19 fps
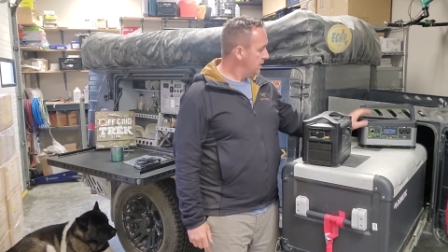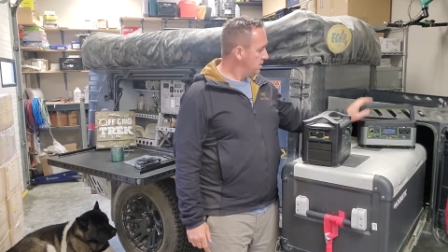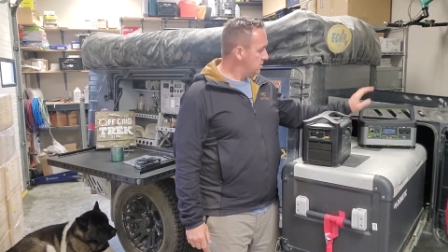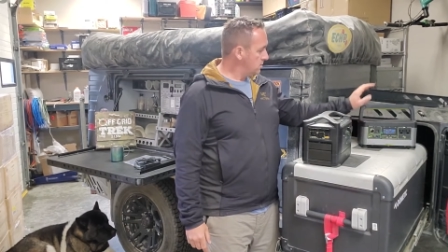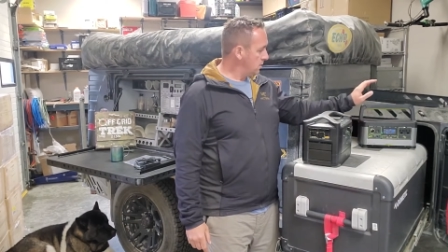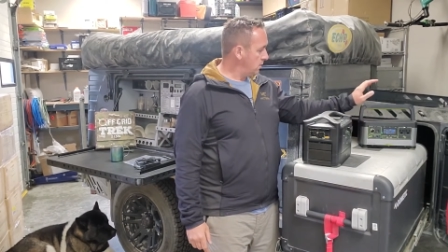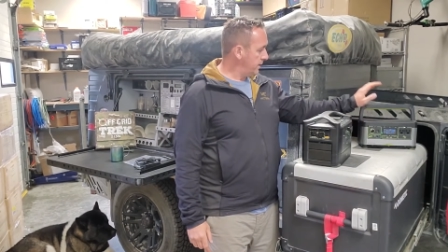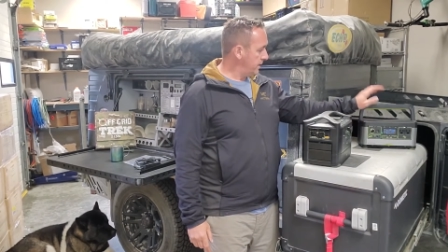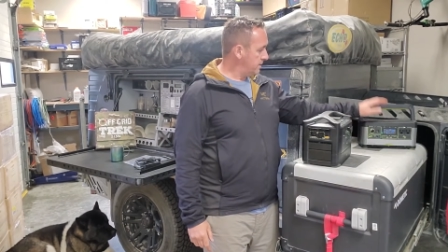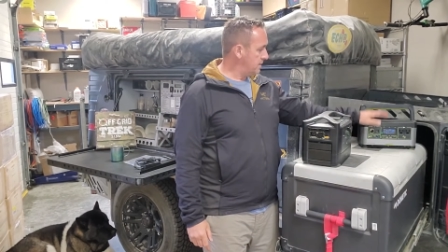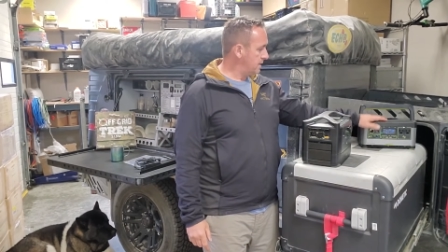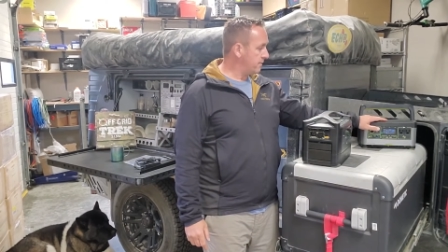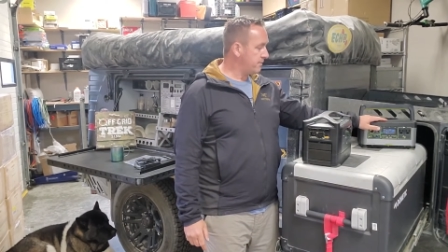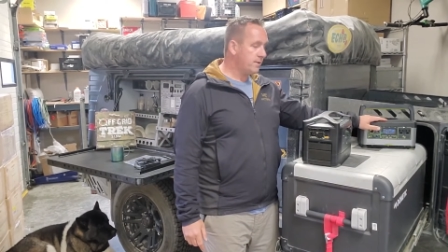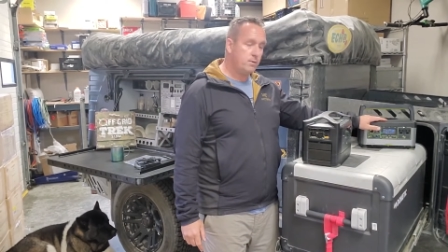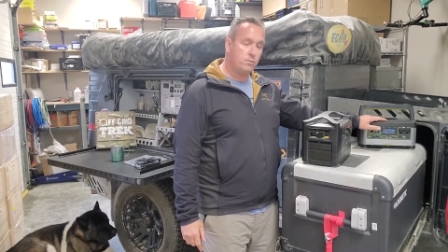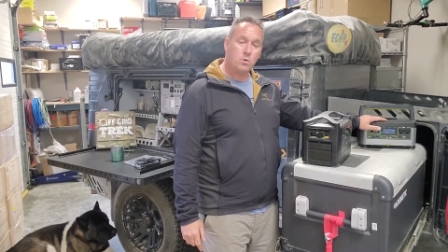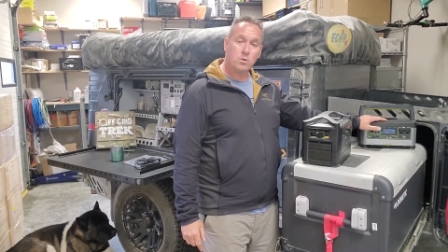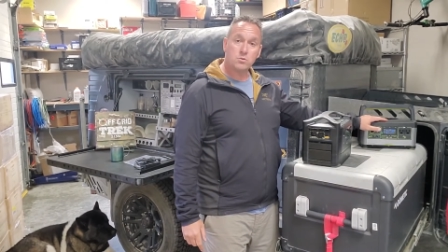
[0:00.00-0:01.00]
So it
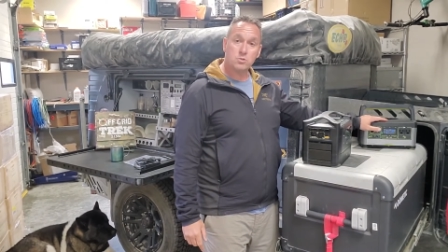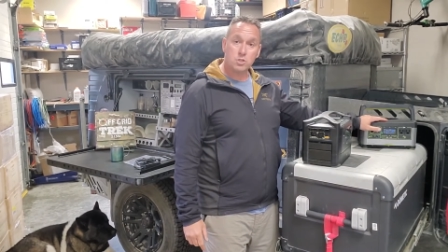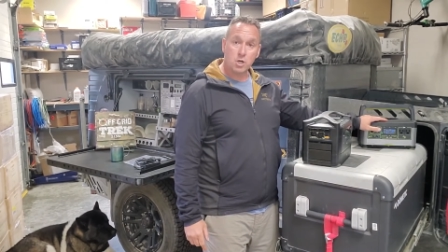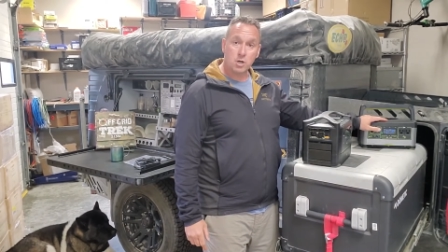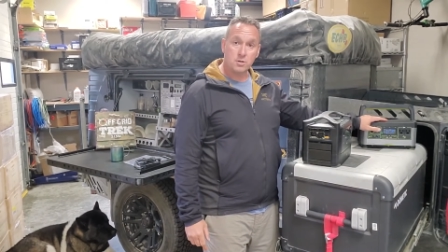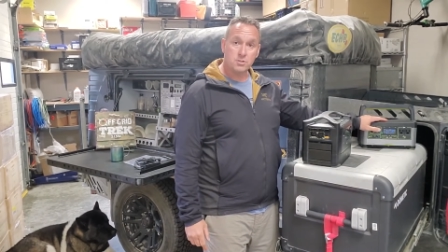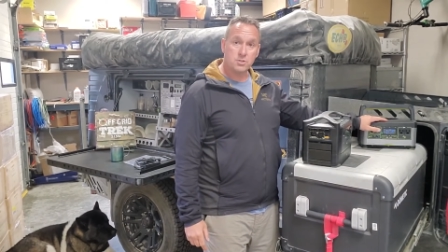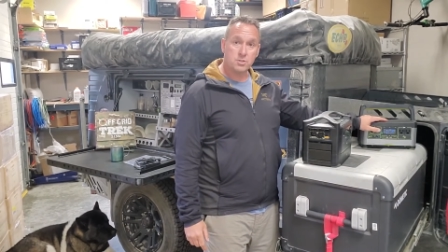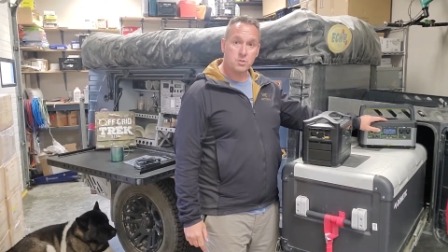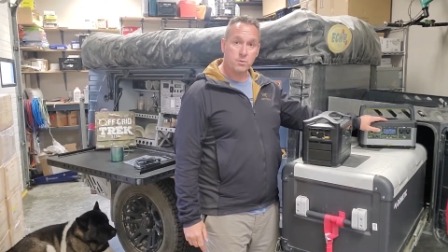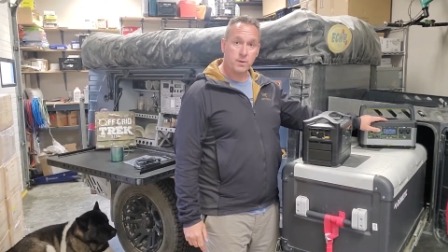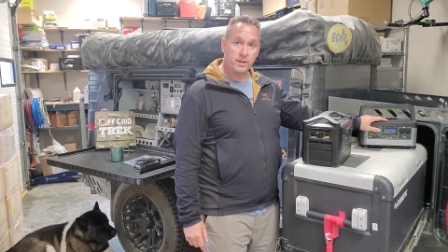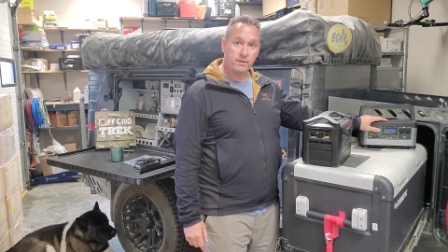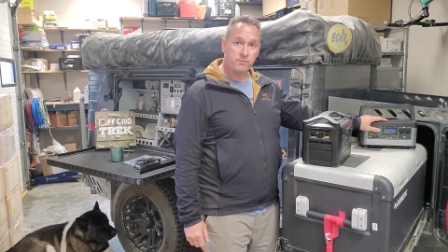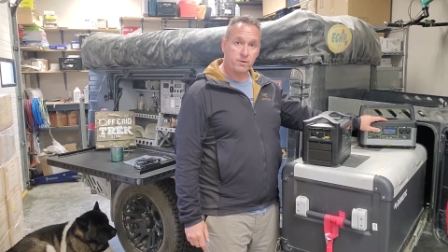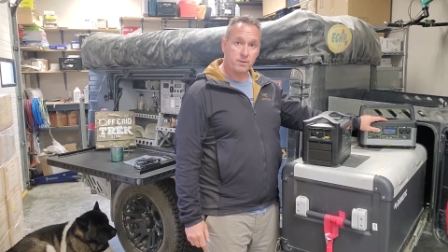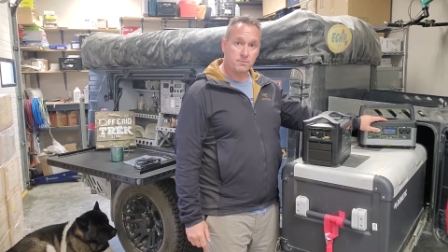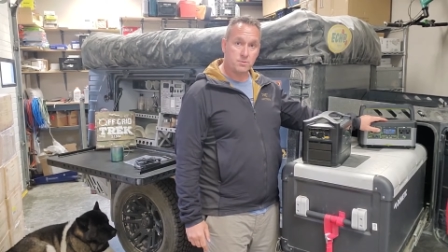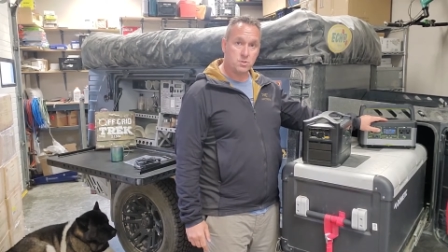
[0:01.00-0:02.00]
definitely won't charge as
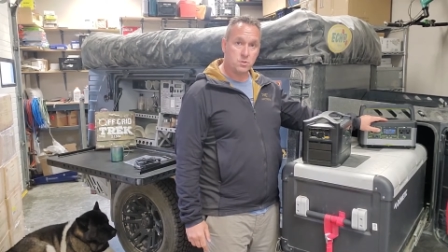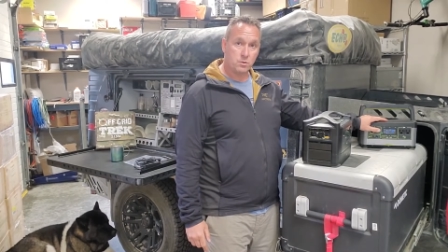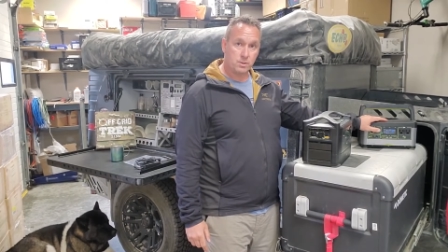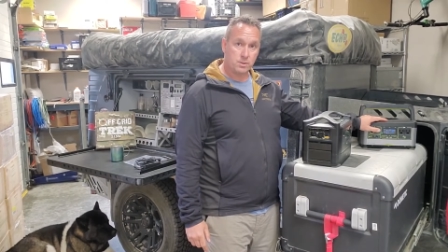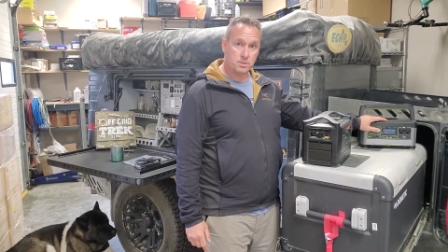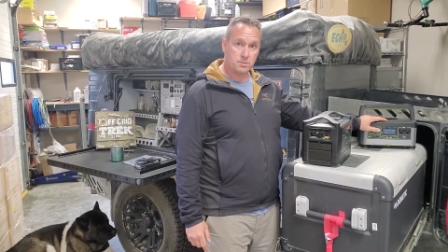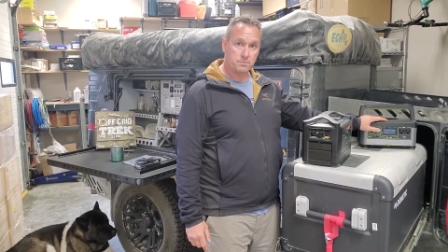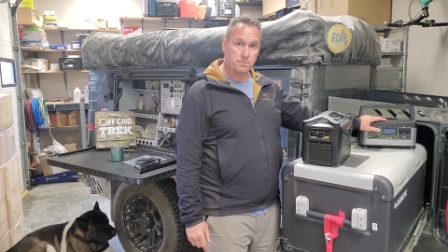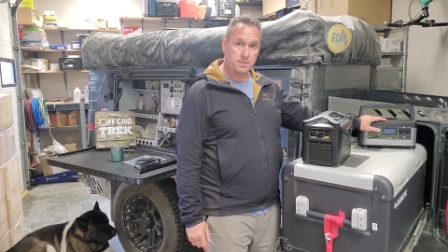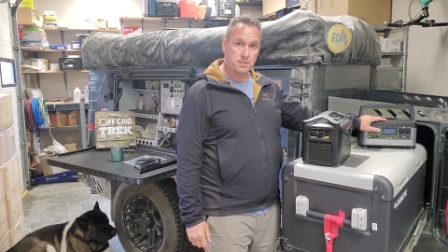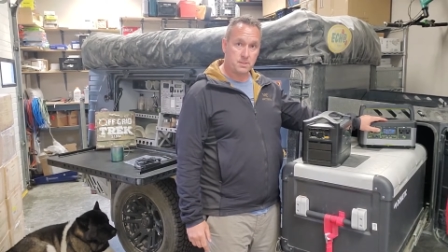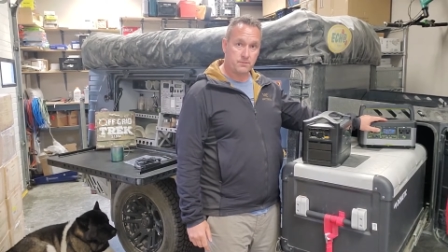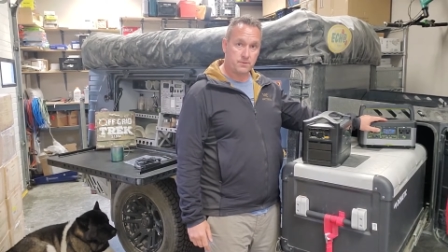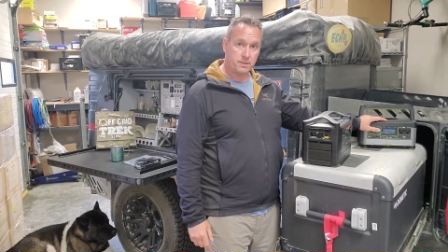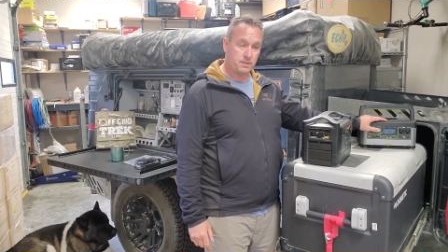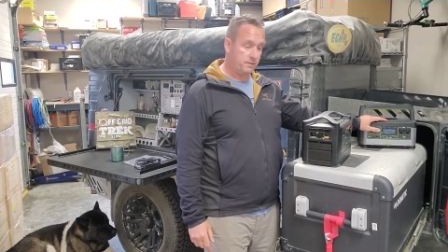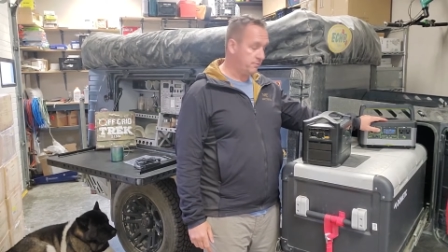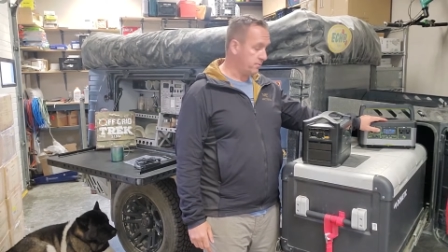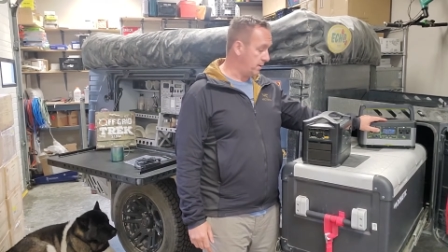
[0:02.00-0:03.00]
quick from solar,
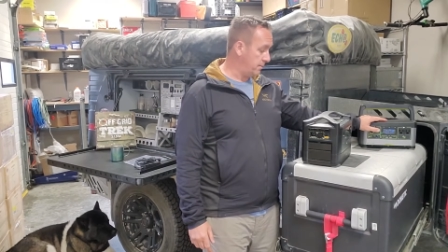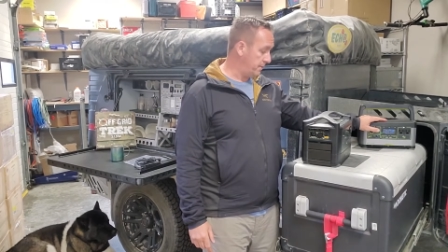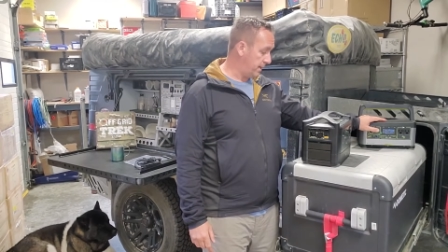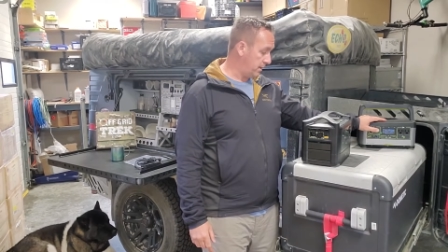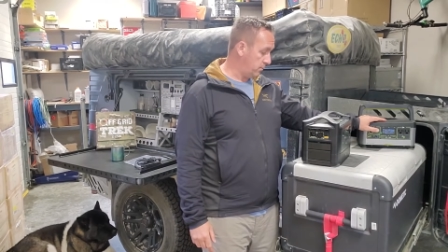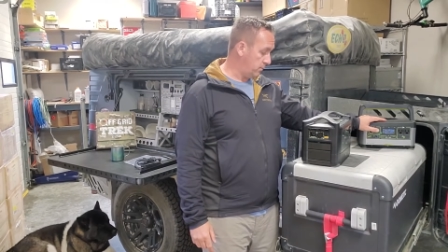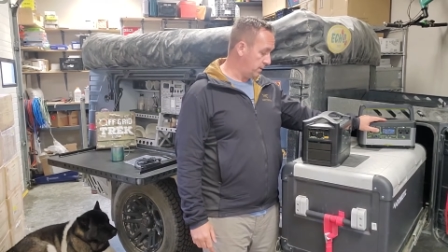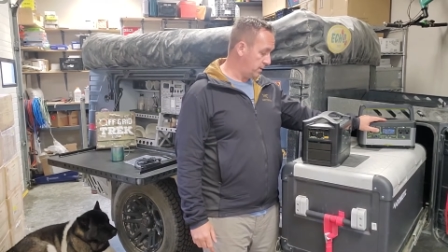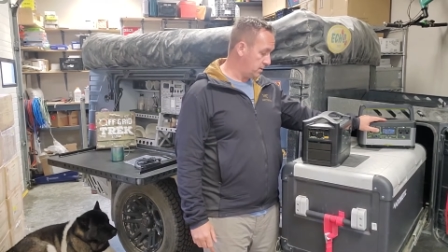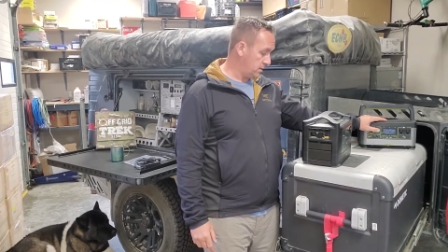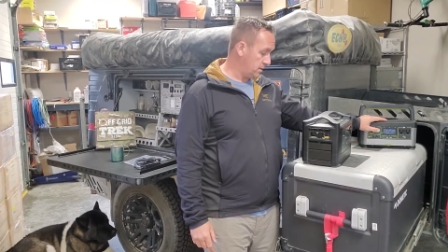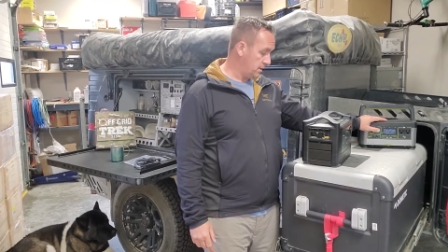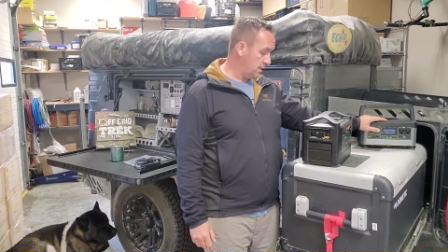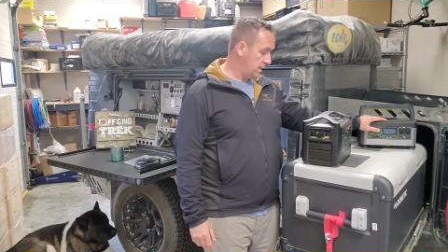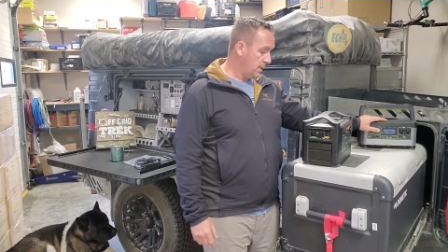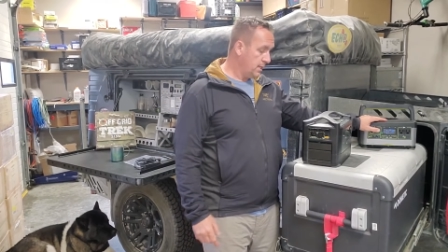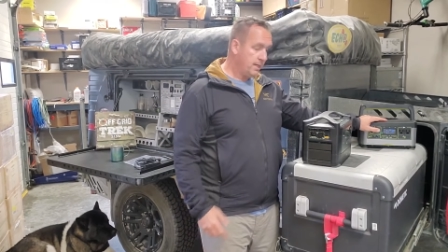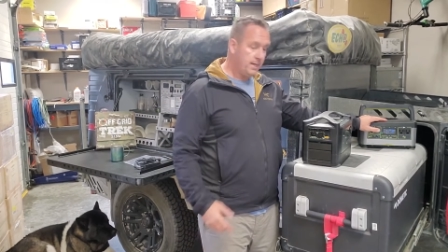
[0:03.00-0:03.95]
specifically from that reason.